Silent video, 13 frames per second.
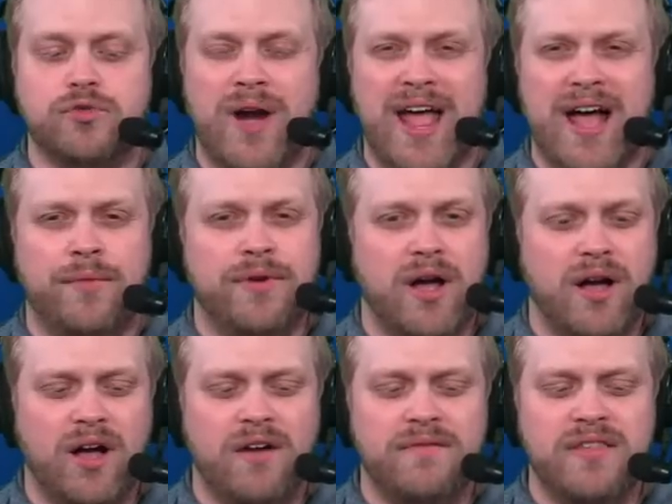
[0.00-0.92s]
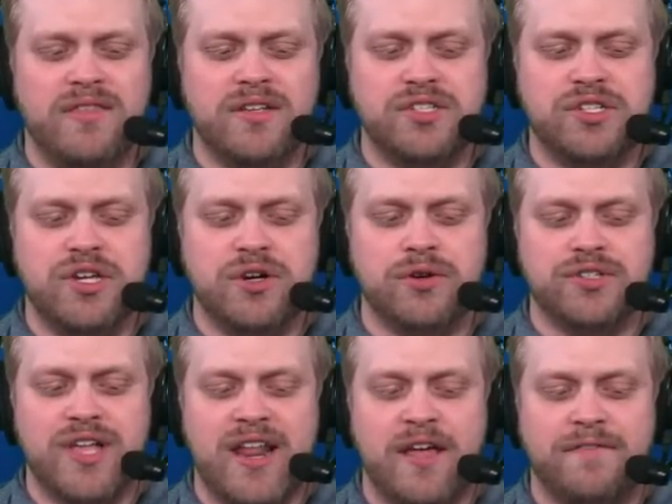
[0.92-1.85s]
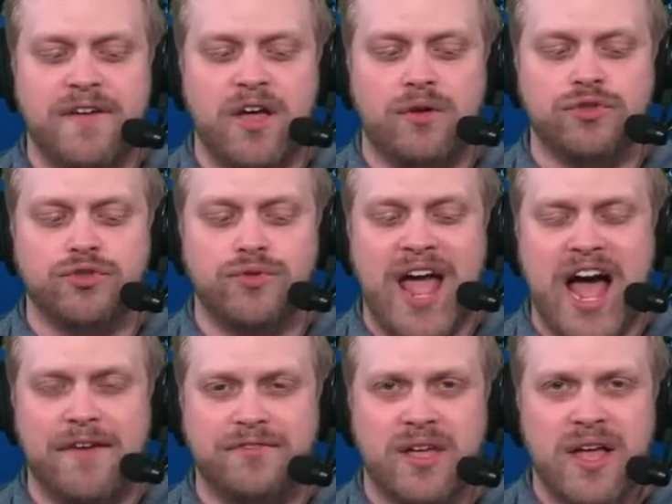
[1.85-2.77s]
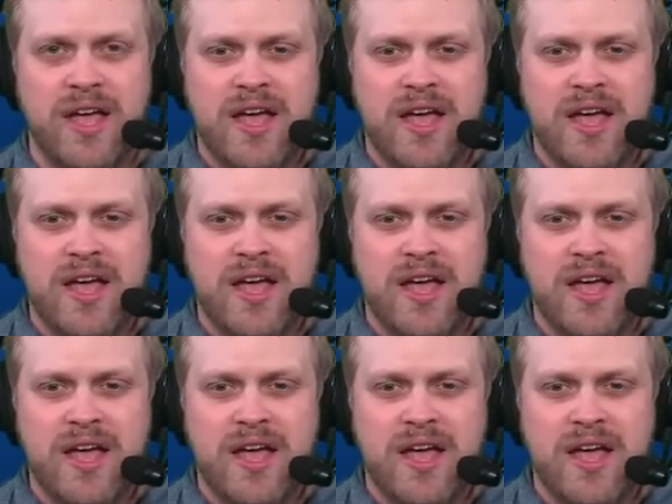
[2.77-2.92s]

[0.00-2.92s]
round of this year's N F L Draft.